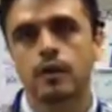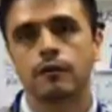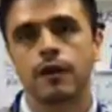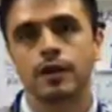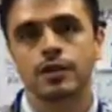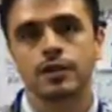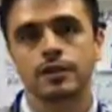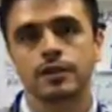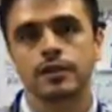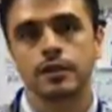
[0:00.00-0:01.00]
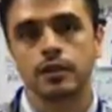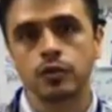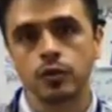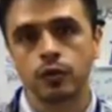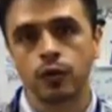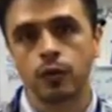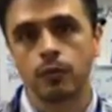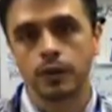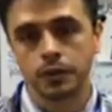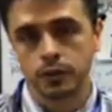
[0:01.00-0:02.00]
Fascia is essential for the
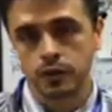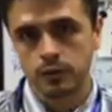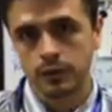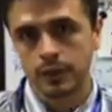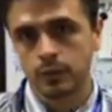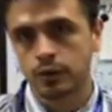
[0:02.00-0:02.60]
muscles to be able